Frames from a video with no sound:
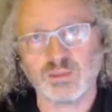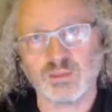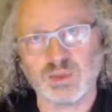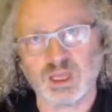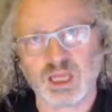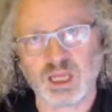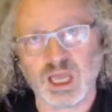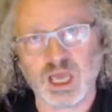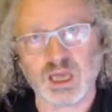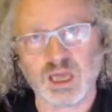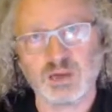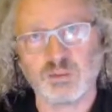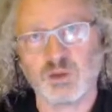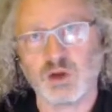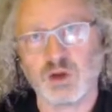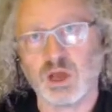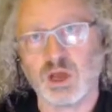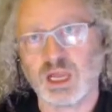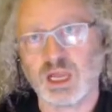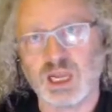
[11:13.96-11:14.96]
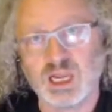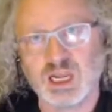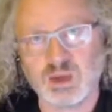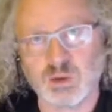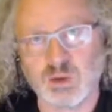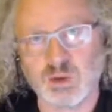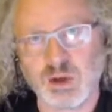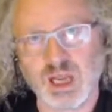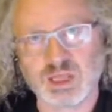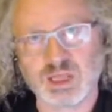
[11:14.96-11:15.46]
they can't apply
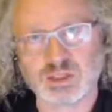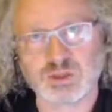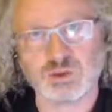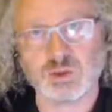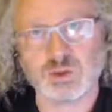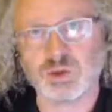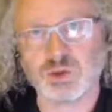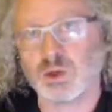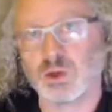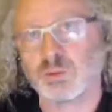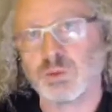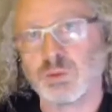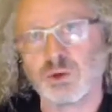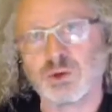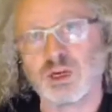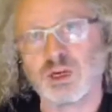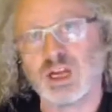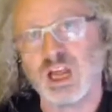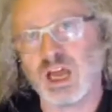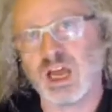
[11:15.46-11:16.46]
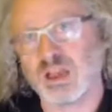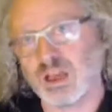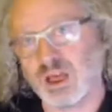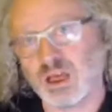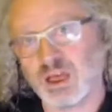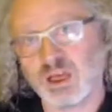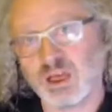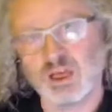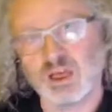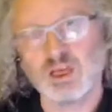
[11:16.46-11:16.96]
anywhere else, or you could build
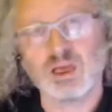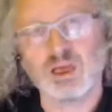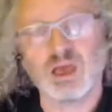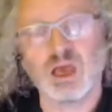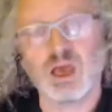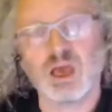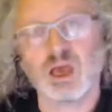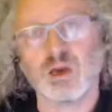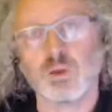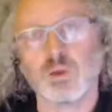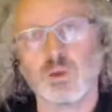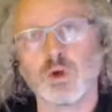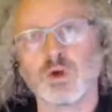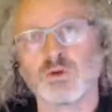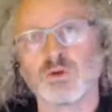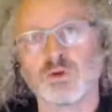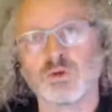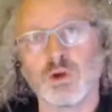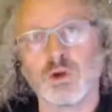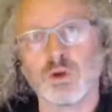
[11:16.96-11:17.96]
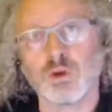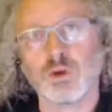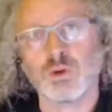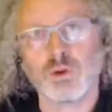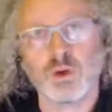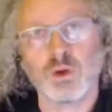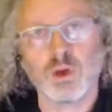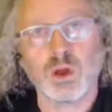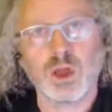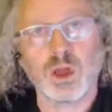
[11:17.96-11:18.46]
another
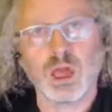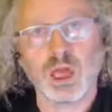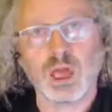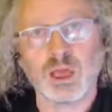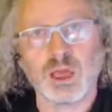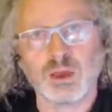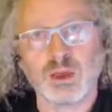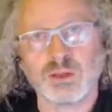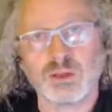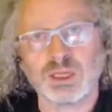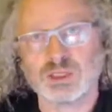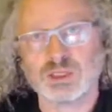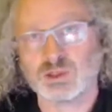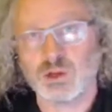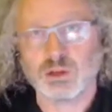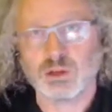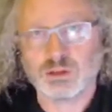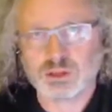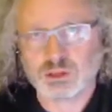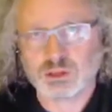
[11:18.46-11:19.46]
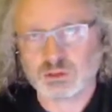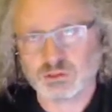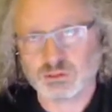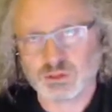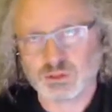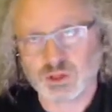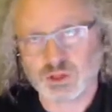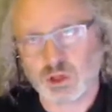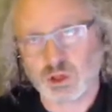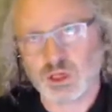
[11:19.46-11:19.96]
workflow that's not
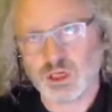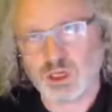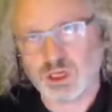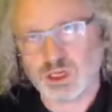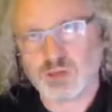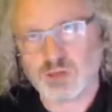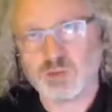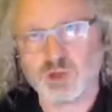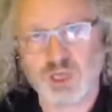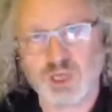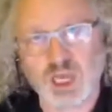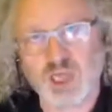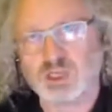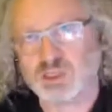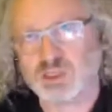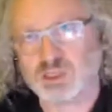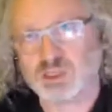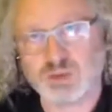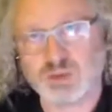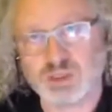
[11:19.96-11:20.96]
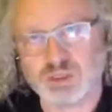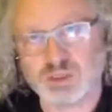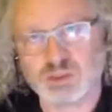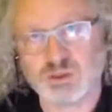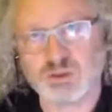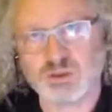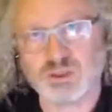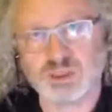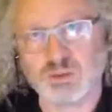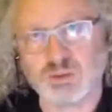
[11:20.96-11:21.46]
scholarly communications but
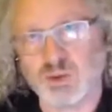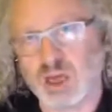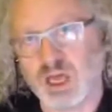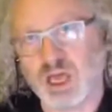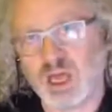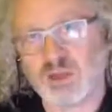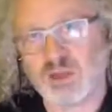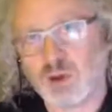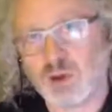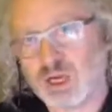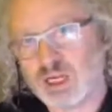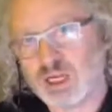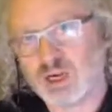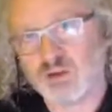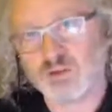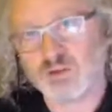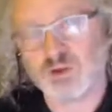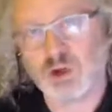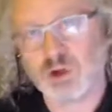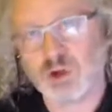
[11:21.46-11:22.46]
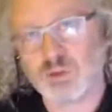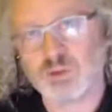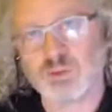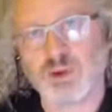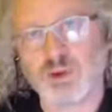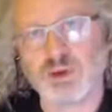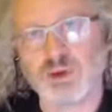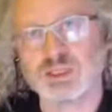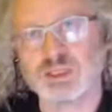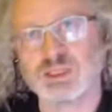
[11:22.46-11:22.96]
suits some other idea of document
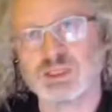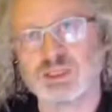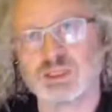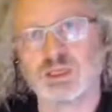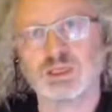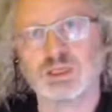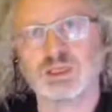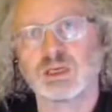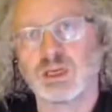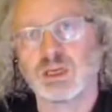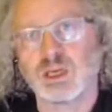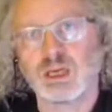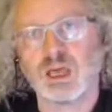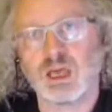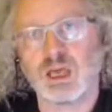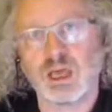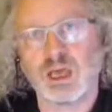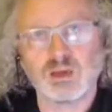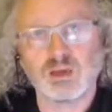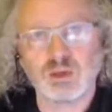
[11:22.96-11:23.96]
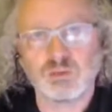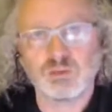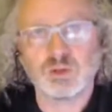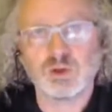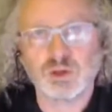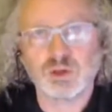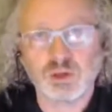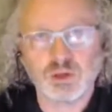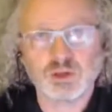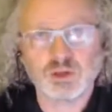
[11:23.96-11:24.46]
processing and
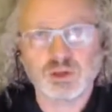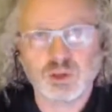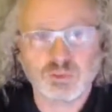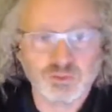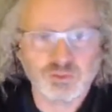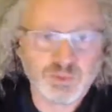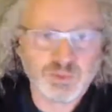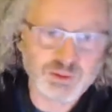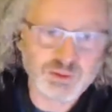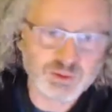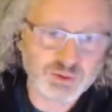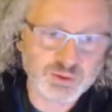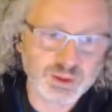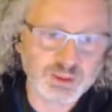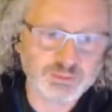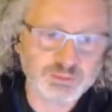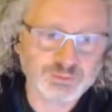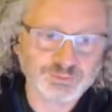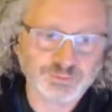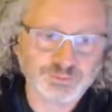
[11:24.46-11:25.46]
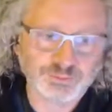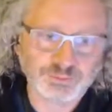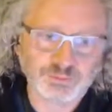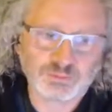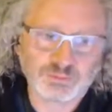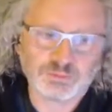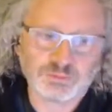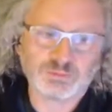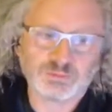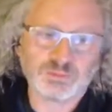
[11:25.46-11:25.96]
build it on top of PubSweet.
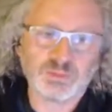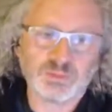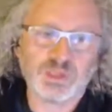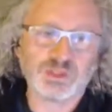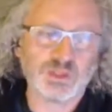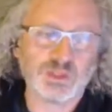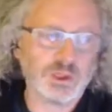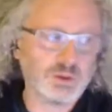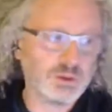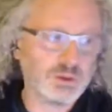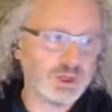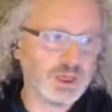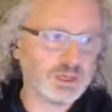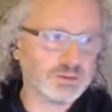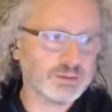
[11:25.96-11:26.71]
So